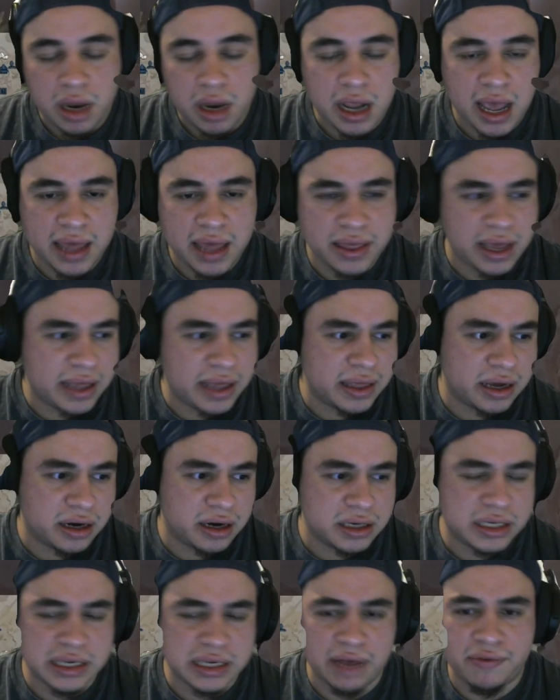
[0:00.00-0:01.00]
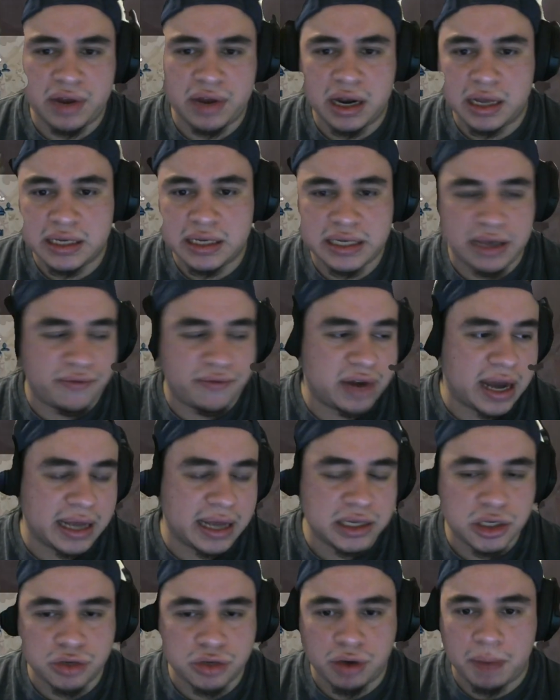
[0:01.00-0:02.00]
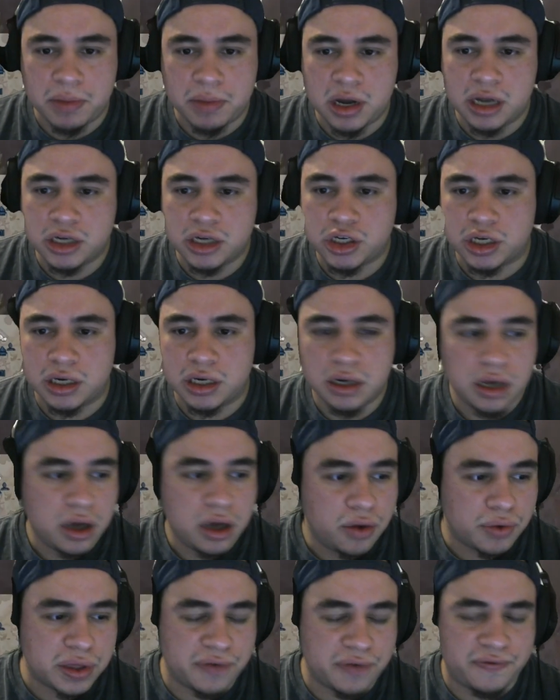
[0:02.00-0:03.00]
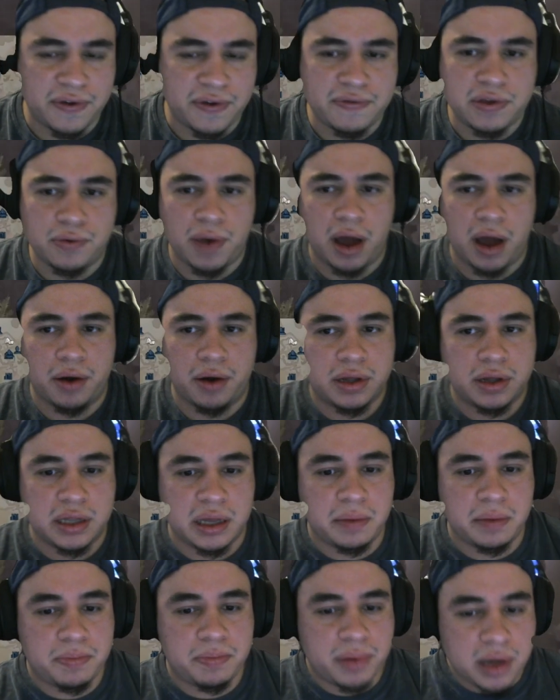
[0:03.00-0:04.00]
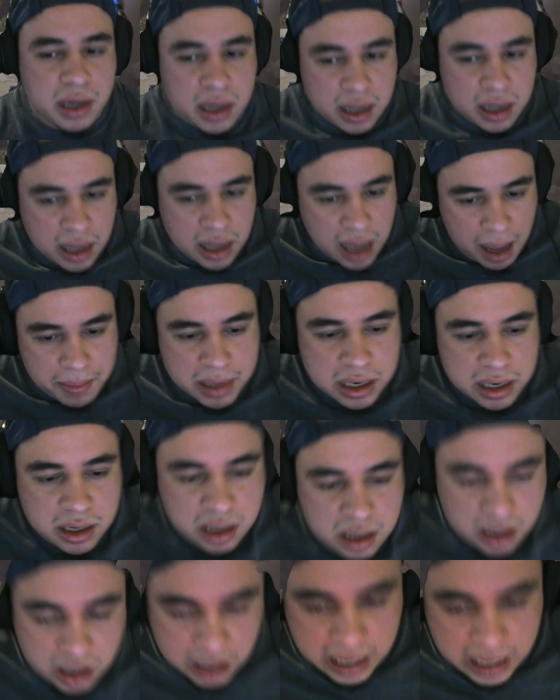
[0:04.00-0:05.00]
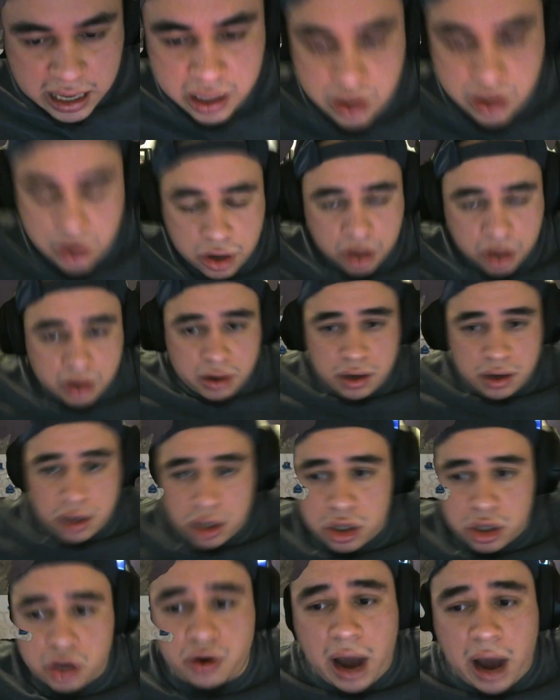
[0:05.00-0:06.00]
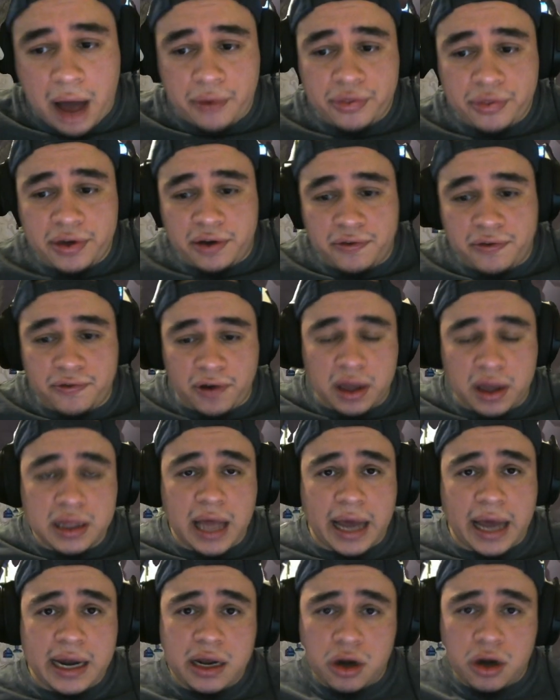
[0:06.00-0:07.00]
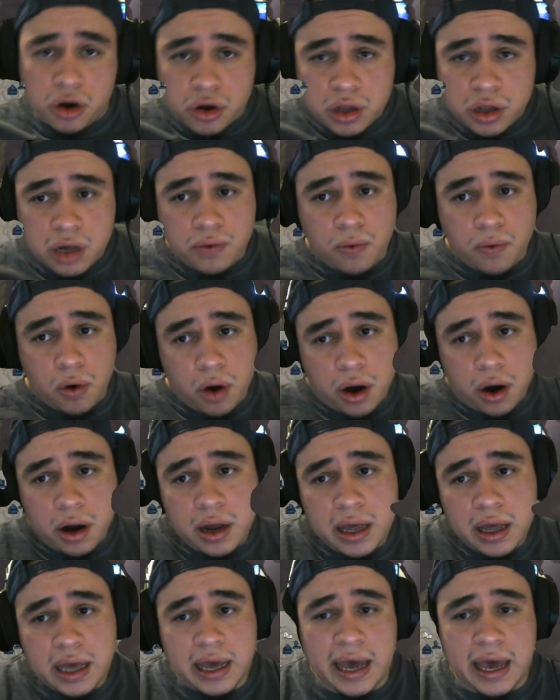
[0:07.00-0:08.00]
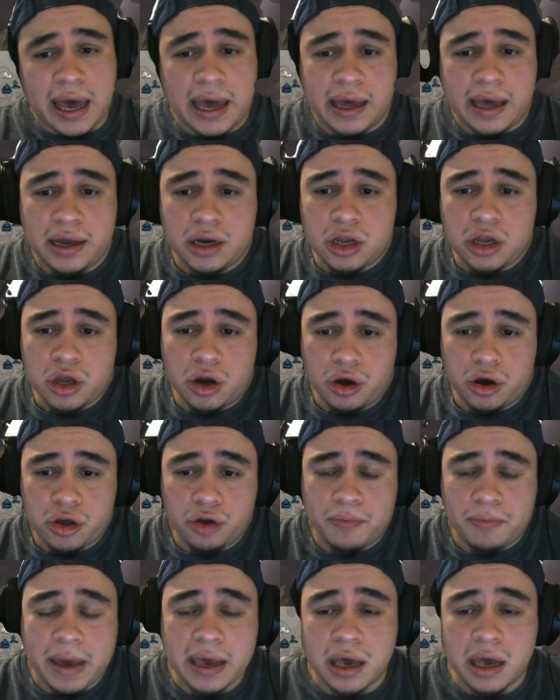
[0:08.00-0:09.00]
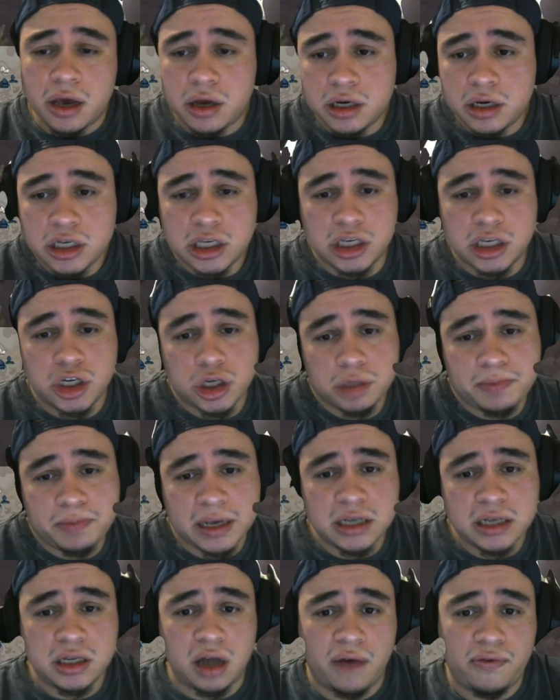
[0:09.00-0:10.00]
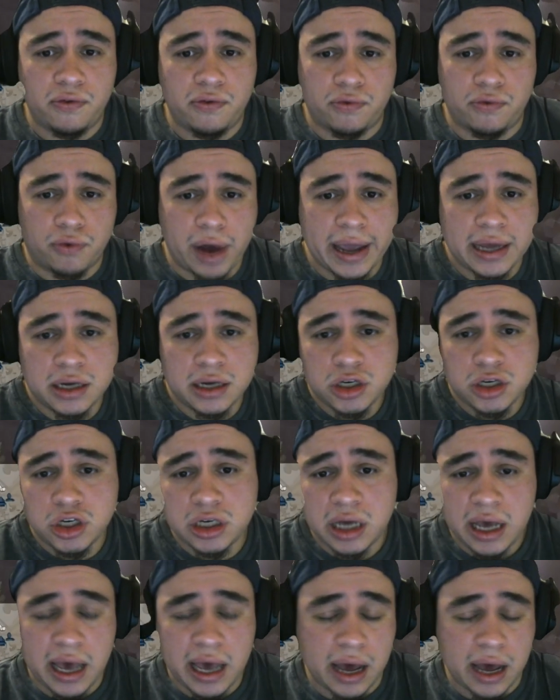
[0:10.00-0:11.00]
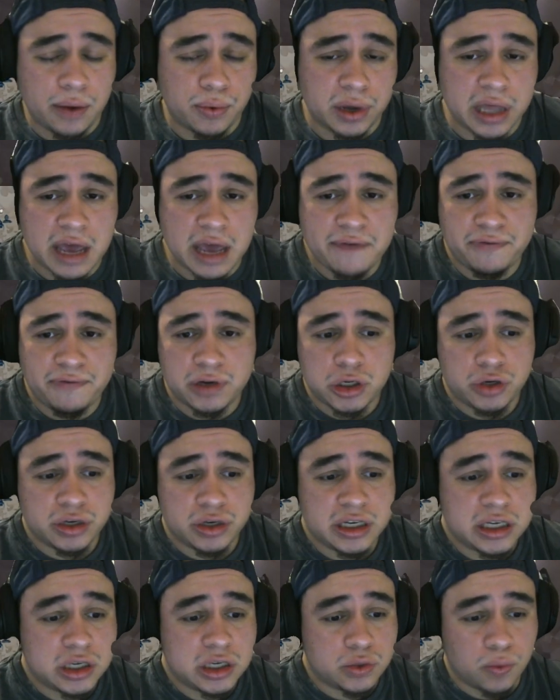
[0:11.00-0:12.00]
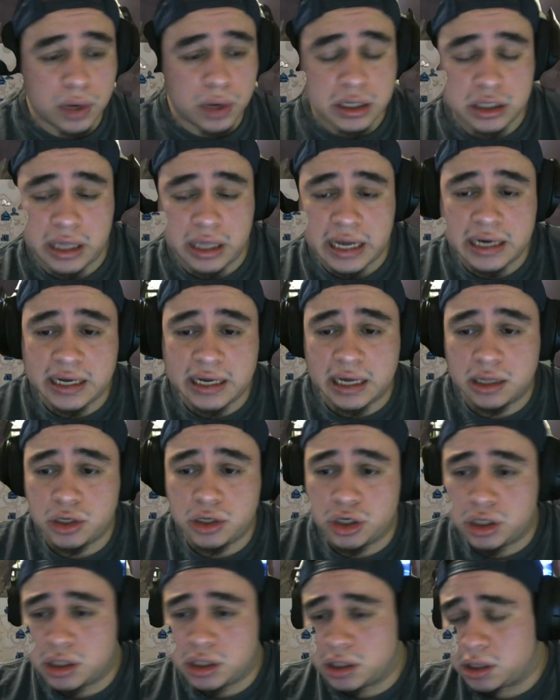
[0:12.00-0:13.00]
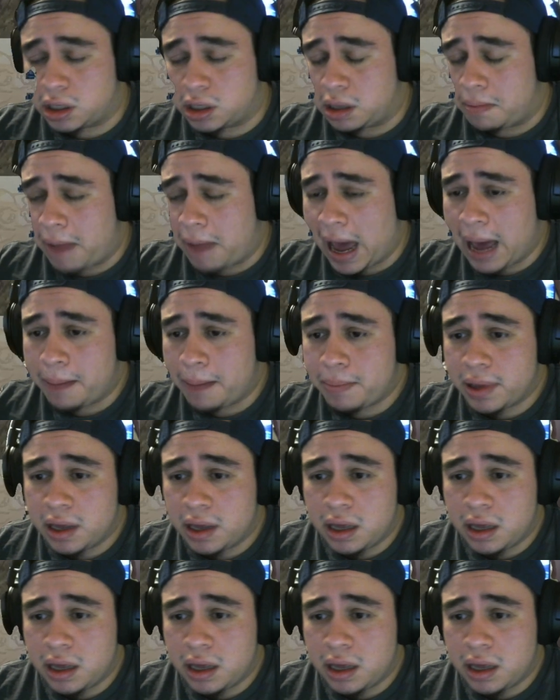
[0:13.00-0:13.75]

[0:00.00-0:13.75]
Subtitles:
And then there's 792 ammunition with a 50 round clip. I mean, either you're out there frontlining early war and you're making good decisions based off of ranged and where the infantry is and what the intelligence is on the map.